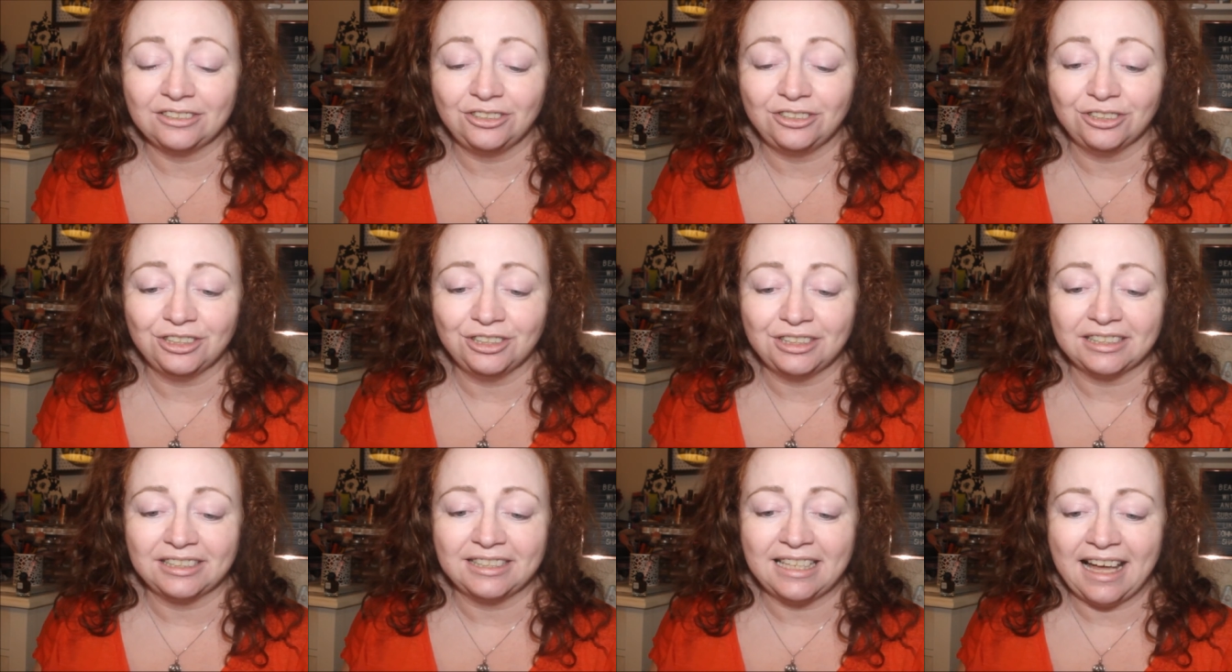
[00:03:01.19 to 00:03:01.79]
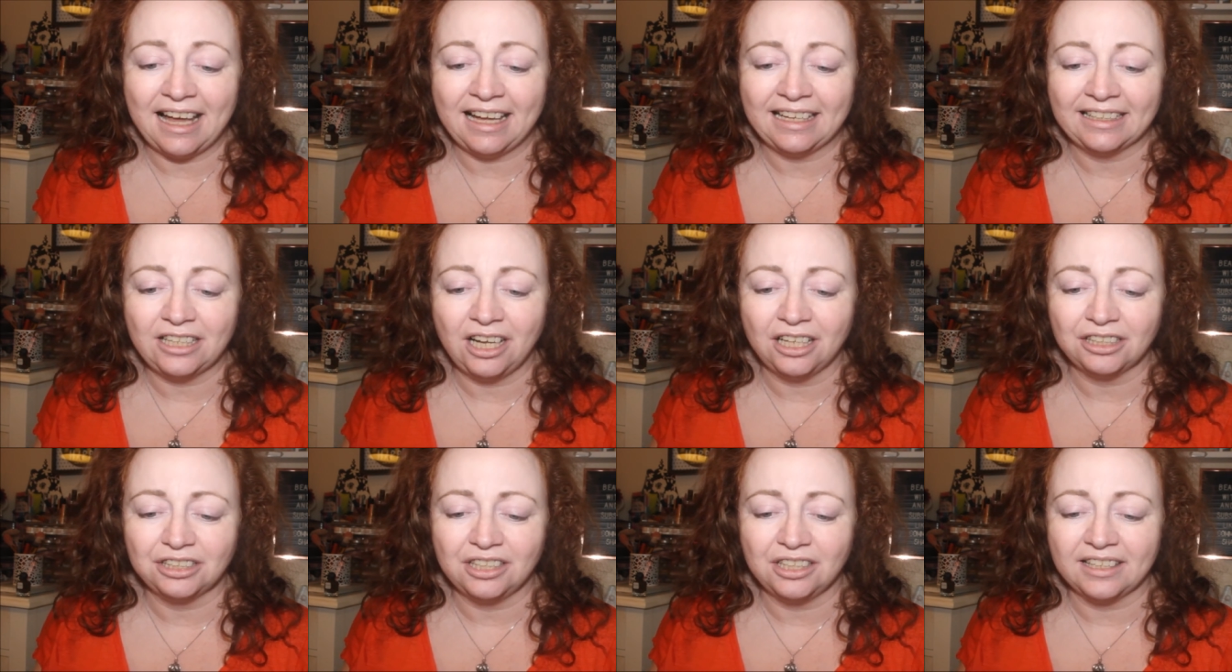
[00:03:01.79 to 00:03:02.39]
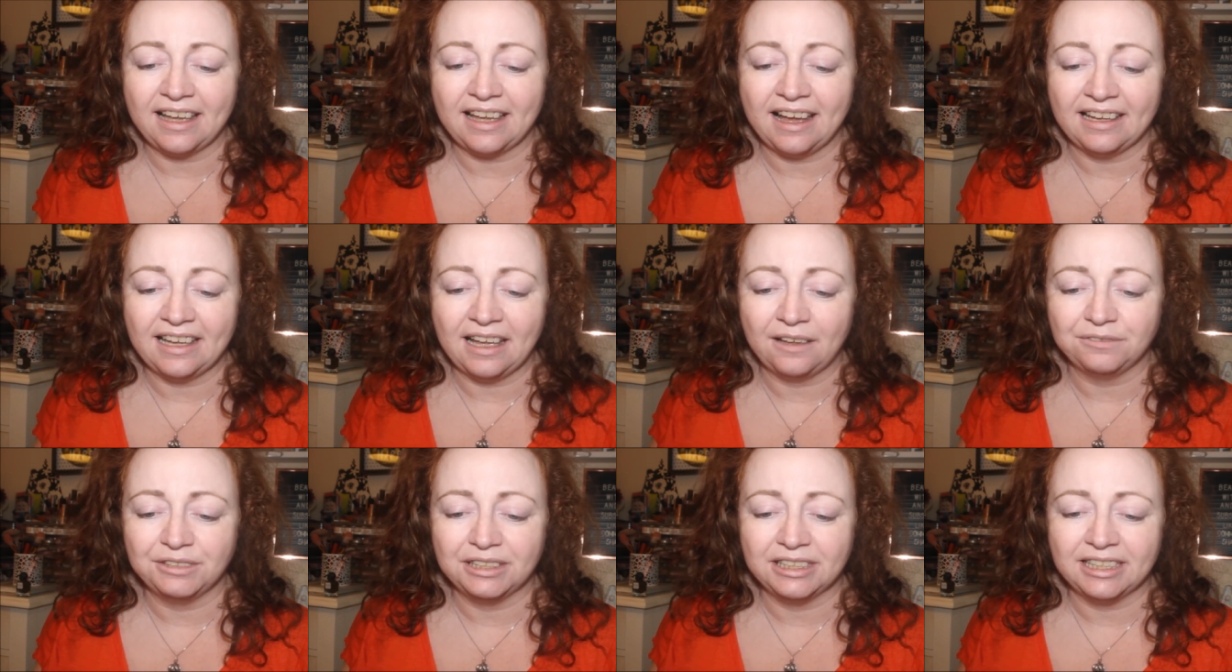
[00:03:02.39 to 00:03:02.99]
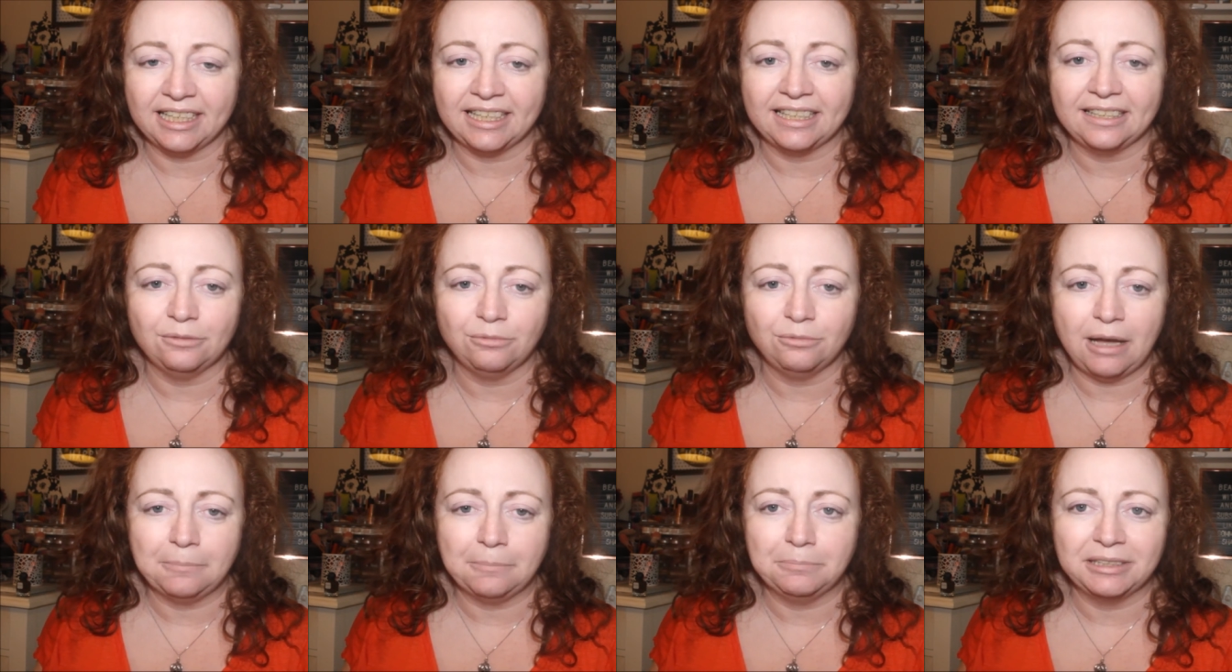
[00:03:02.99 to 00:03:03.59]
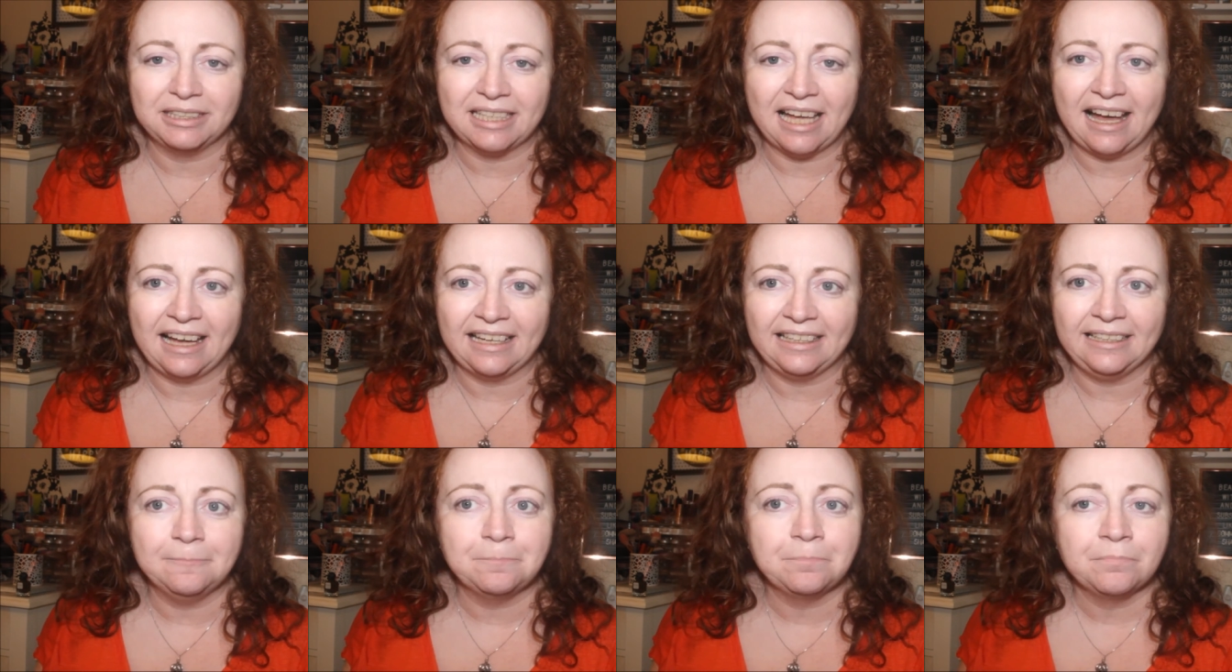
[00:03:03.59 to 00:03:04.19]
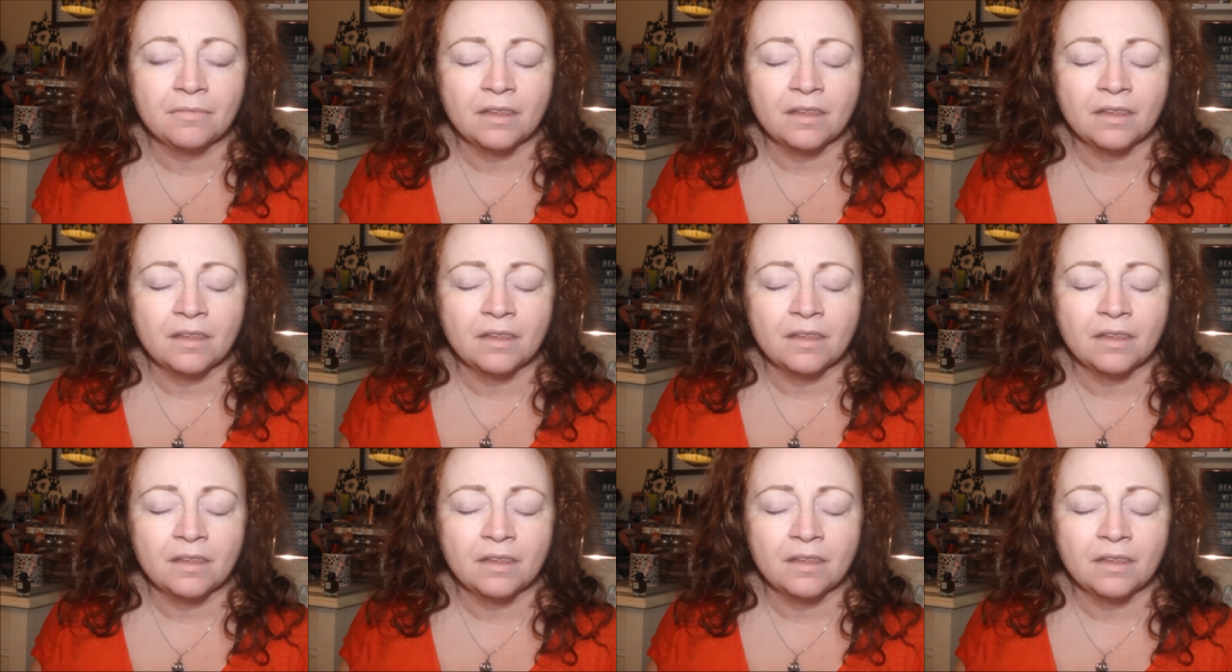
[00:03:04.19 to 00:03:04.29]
just as I got to the KFC website